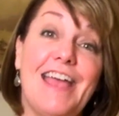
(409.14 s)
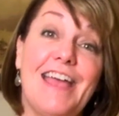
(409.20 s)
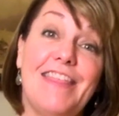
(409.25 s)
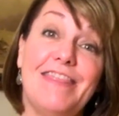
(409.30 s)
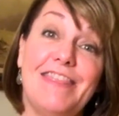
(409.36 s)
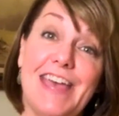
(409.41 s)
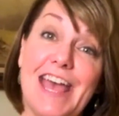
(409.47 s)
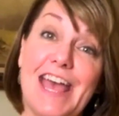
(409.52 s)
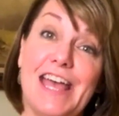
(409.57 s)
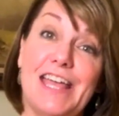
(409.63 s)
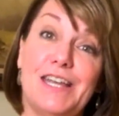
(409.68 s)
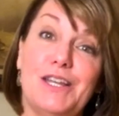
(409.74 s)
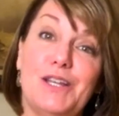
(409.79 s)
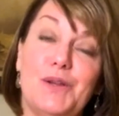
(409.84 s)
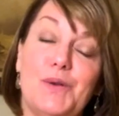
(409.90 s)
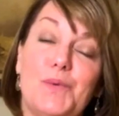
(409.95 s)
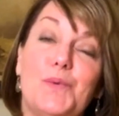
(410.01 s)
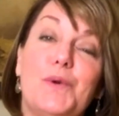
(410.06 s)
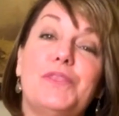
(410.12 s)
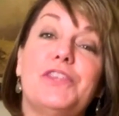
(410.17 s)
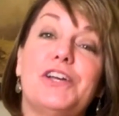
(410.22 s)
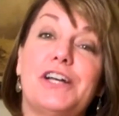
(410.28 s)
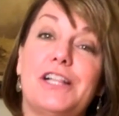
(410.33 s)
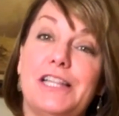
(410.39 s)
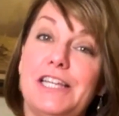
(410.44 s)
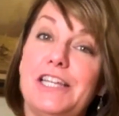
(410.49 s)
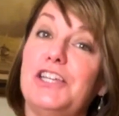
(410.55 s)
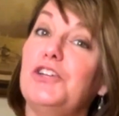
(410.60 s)
And then, with the
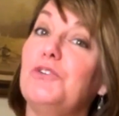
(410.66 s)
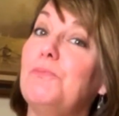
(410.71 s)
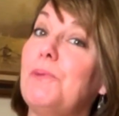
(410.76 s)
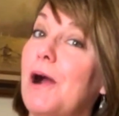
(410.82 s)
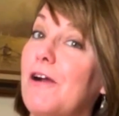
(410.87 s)
collegial